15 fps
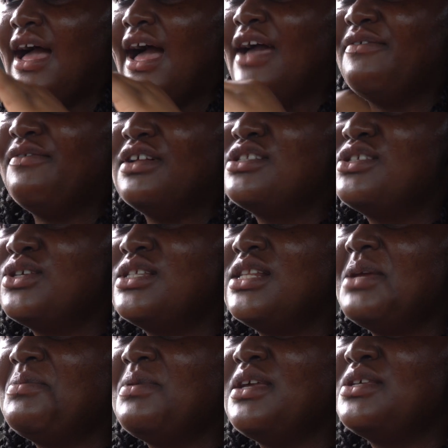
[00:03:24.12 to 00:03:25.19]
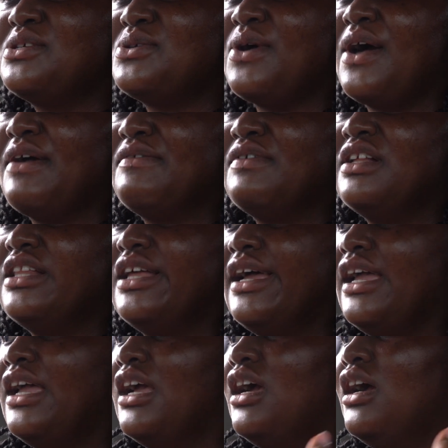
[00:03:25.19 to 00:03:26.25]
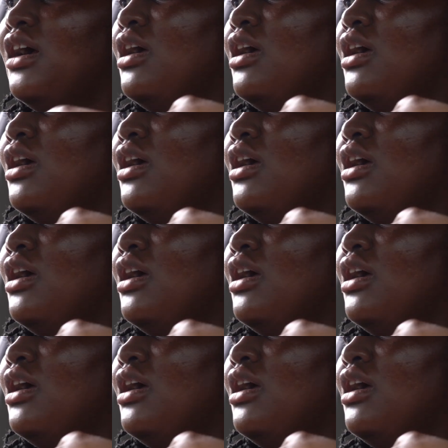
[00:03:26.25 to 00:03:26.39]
I feel so sleepy, so I feel like